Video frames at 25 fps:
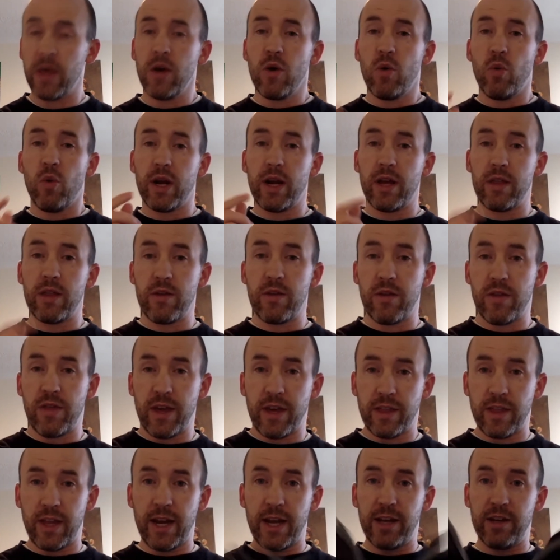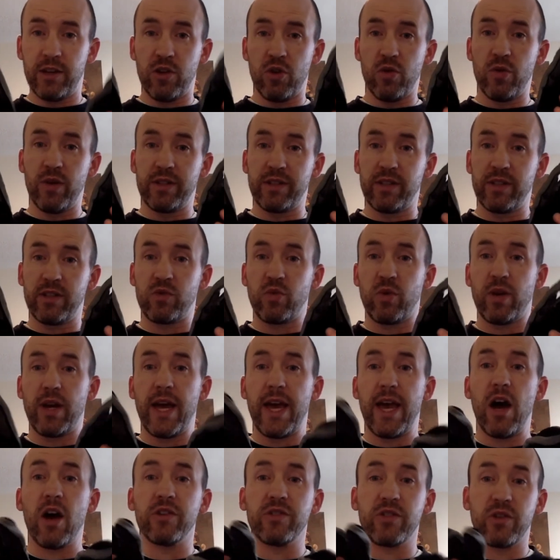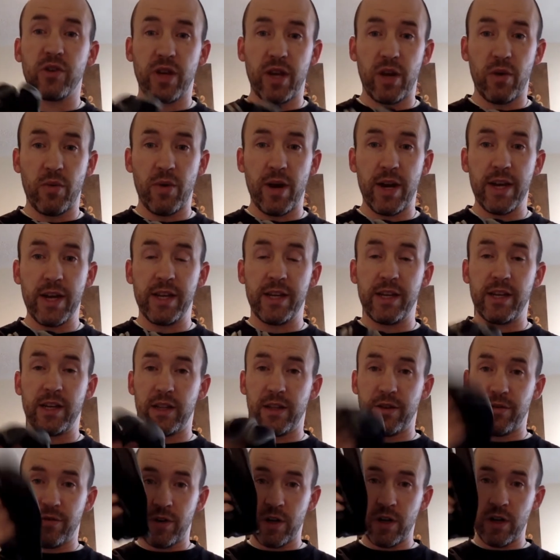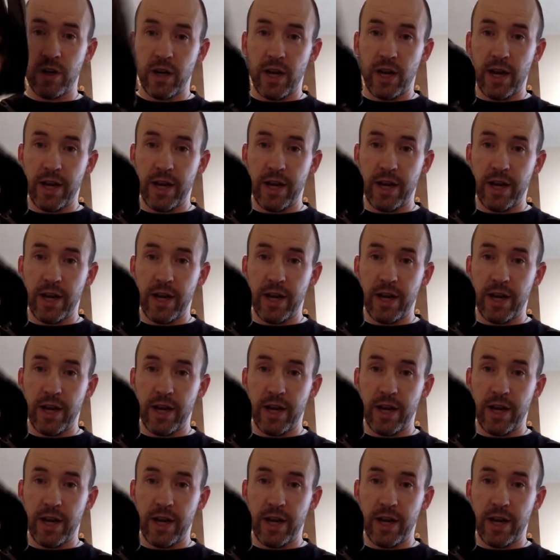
One other thing that I do is when I also get ready to deliver,